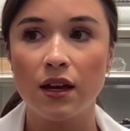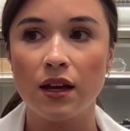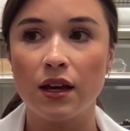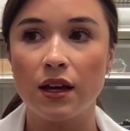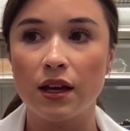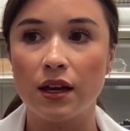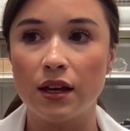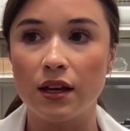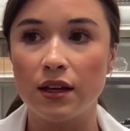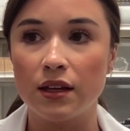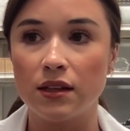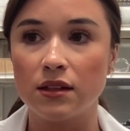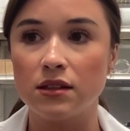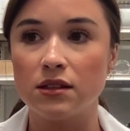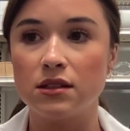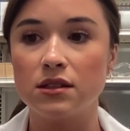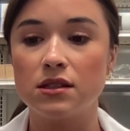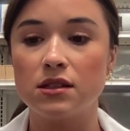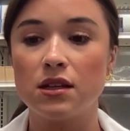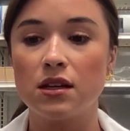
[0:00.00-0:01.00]

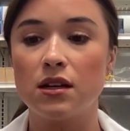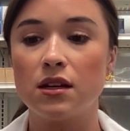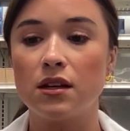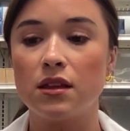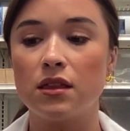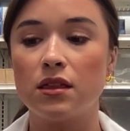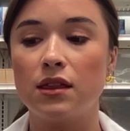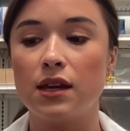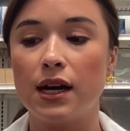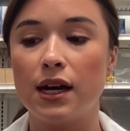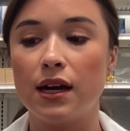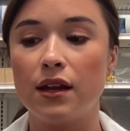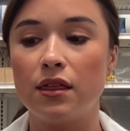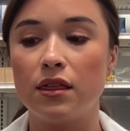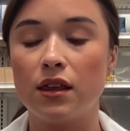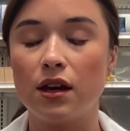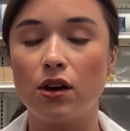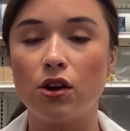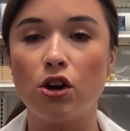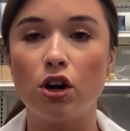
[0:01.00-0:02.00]
is that
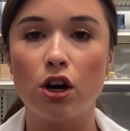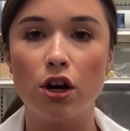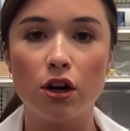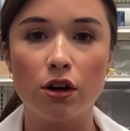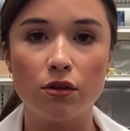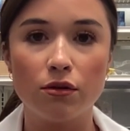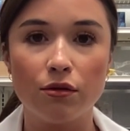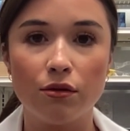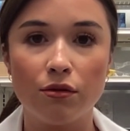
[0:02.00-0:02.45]
there are